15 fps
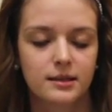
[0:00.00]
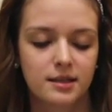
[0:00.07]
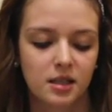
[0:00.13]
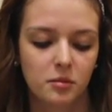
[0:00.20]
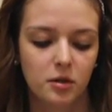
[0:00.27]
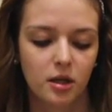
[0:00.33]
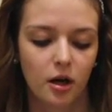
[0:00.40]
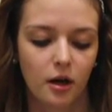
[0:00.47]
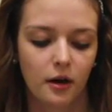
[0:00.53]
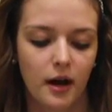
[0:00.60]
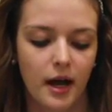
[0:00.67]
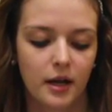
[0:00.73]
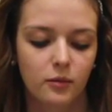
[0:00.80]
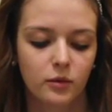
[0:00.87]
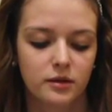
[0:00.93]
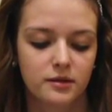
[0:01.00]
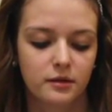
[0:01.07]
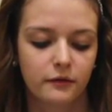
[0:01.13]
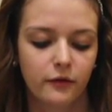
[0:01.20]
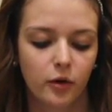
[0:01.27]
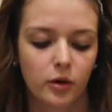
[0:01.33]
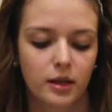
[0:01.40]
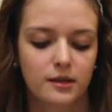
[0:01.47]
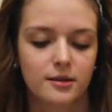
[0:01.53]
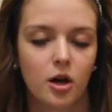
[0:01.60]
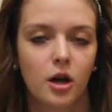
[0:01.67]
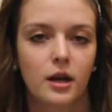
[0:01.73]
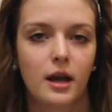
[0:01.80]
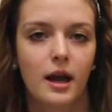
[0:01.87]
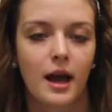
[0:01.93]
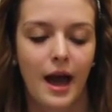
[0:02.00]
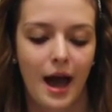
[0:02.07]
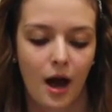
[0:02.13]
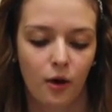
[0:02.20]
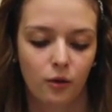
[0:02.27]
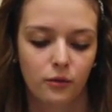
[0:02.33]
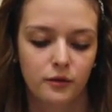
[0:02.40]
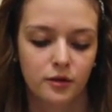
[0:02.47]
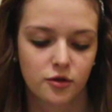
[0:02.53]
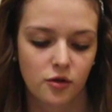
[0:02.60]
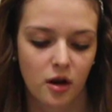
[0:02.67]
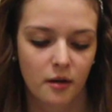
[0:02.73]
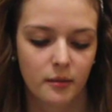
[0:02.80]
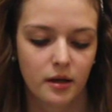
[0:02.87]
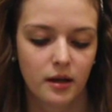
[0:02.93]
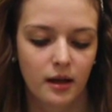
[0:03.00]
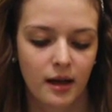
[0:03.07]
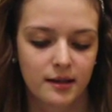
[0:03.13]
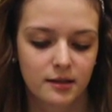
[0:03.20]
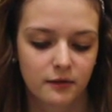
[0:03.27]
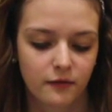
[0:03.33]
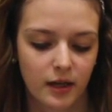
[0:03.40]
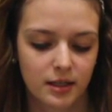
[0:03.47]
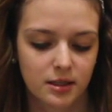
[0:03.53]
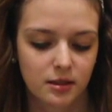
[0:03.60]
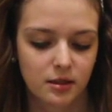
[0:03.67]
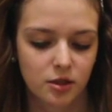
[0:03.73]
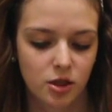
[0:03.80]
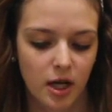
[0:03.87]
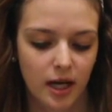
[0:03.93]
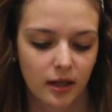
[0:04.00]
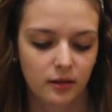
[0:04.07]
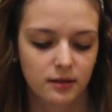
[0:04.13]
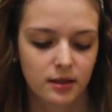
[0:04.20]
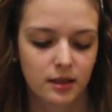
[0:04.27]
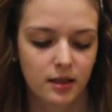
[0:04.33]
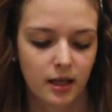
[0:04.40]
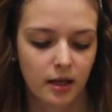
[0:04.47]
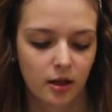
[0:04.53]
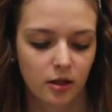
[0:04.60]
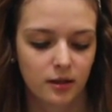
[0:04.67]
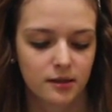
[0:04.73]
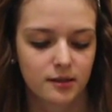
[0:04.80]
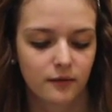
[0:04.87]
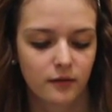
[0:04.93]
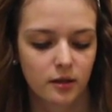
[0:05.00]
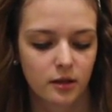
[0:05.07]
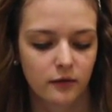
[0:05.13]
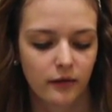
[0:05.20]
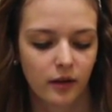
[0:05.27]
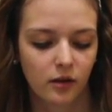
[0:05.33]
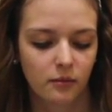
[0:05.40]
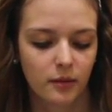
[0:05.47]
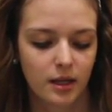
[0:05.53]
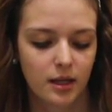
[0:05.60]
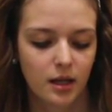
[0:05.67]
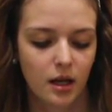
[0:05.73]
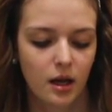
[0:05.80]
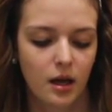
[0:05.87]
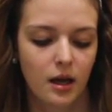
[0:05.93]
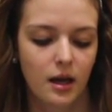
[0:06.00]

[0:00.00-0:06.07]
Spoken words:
TBRI wants to focus on how the trauma has affected the child in areas of their development,